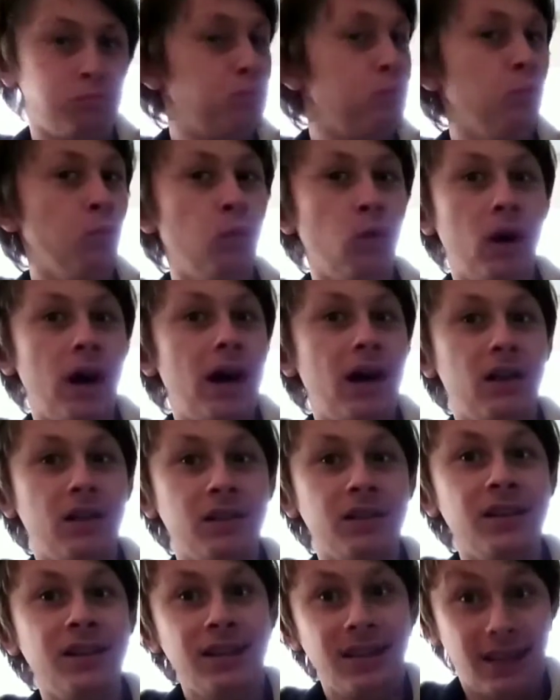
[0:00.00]

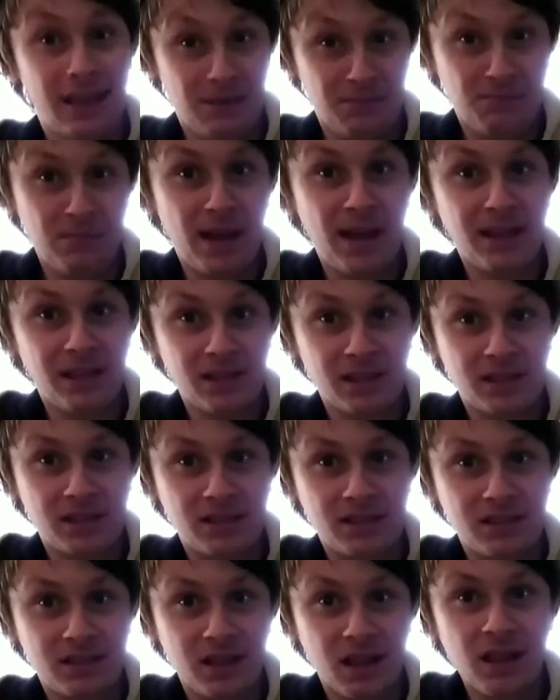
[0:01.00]
while it may
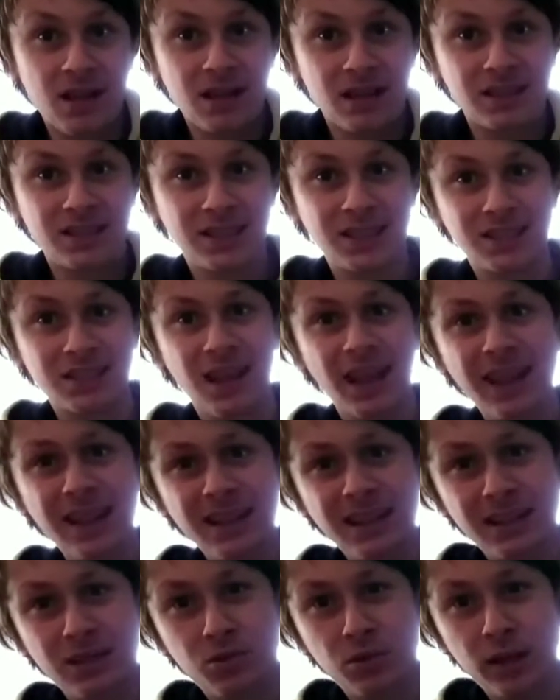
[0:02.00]
look
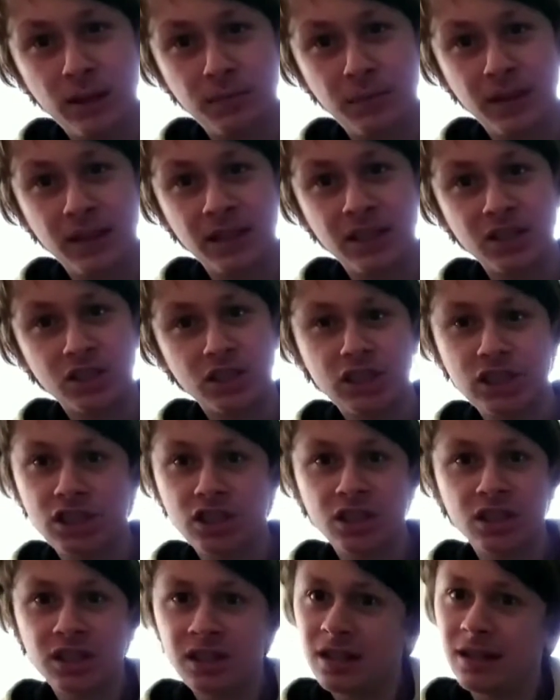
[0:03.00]
slightly
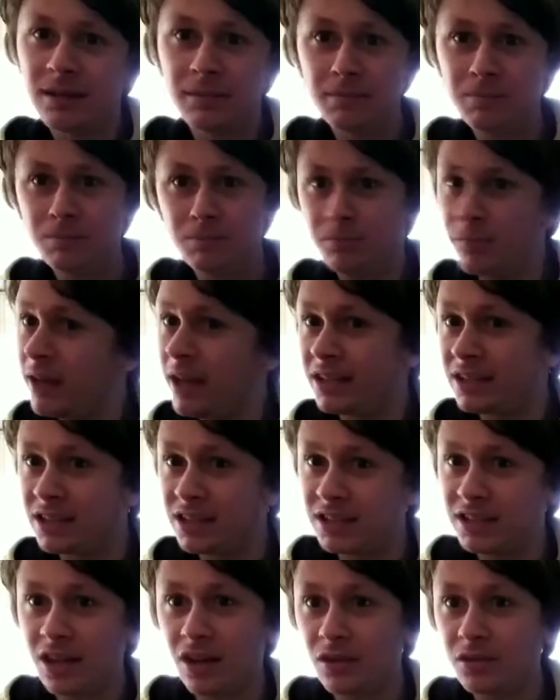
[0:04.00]
creepy-ish,
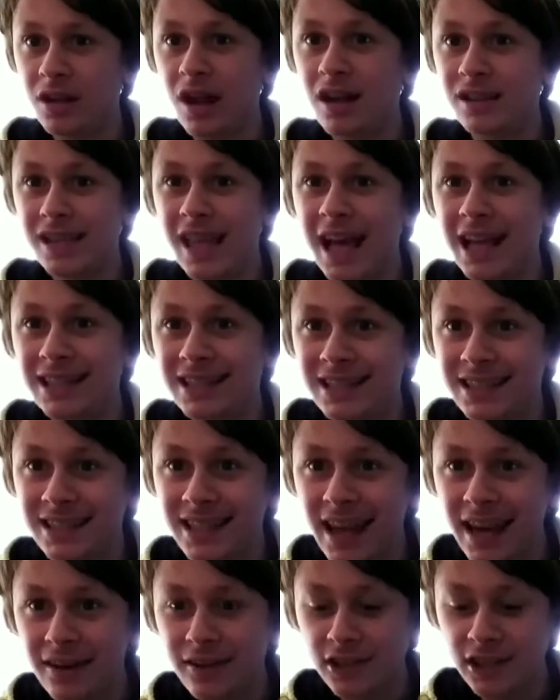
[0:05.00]
it's still not that
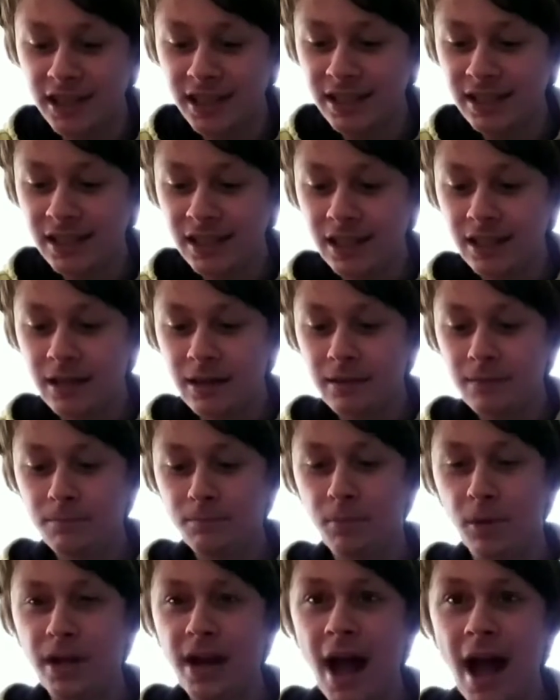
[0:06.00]
scary.
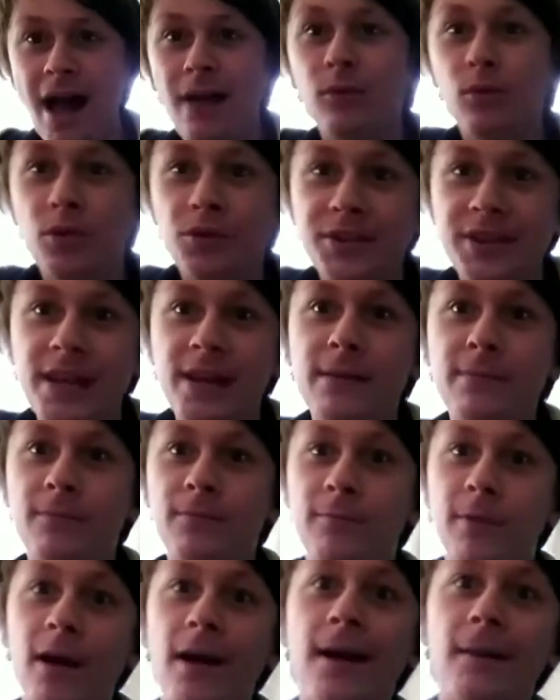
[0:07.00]
But I will
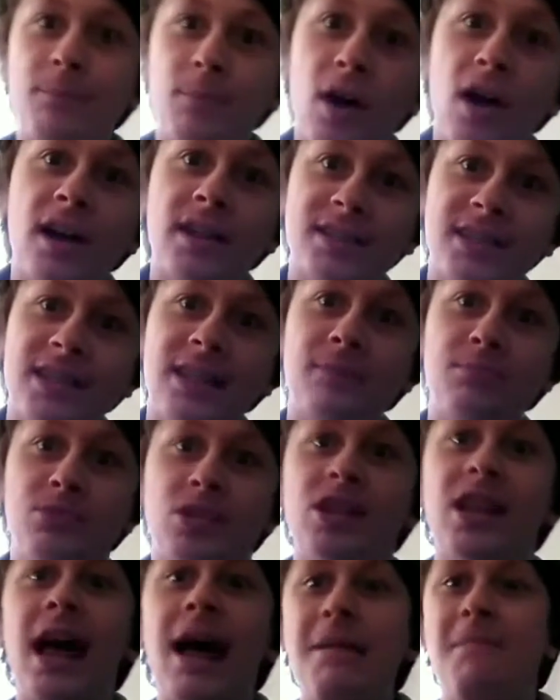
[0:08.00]
give a positive
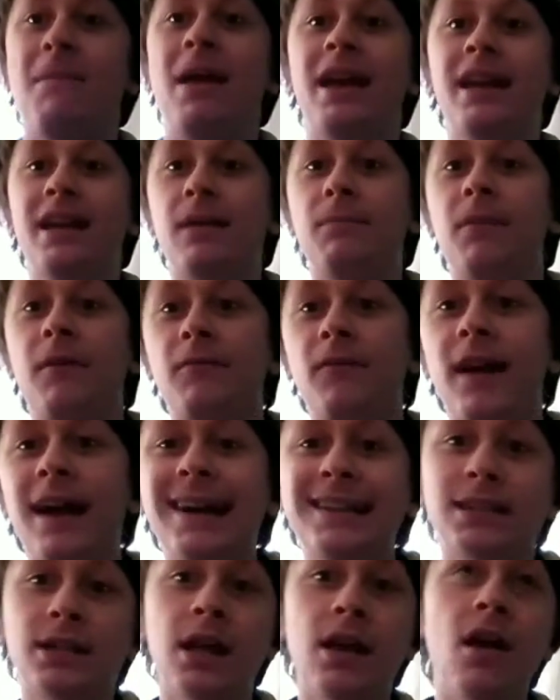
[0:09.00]
to that makeup
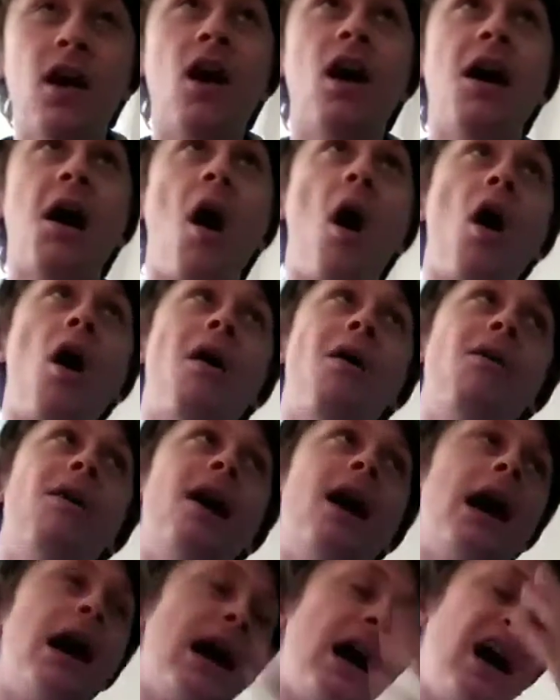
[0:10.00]
effects.
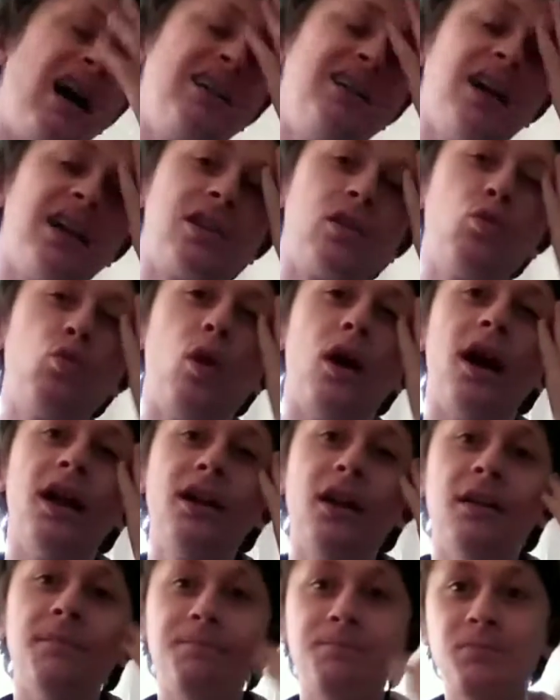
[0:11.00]
Oh, another
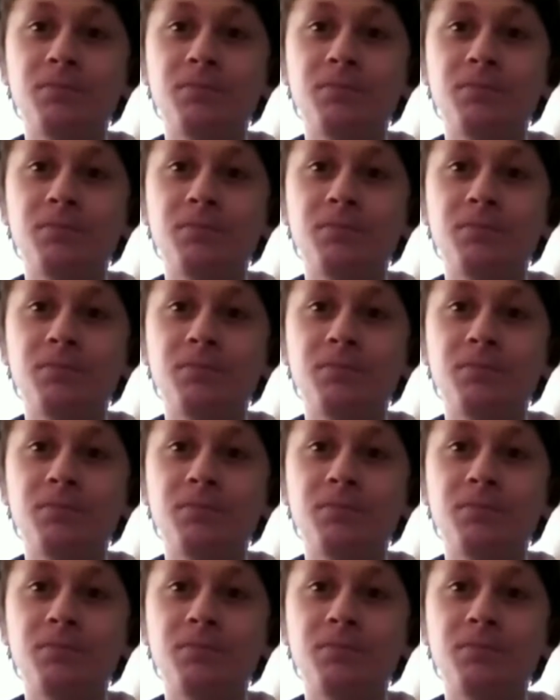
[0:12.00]
one.